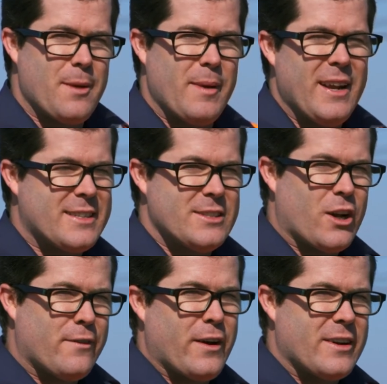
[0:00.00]
a bit. It's
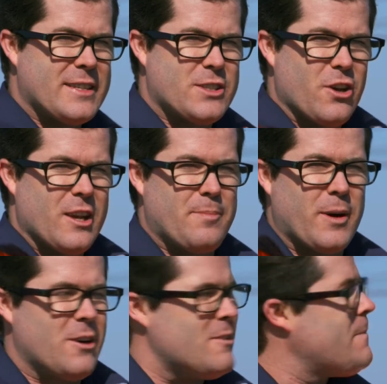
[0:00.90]
not a very sturdy
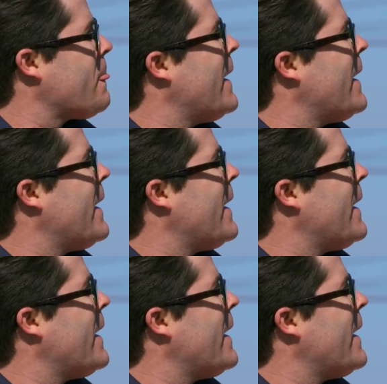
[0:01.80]
pole.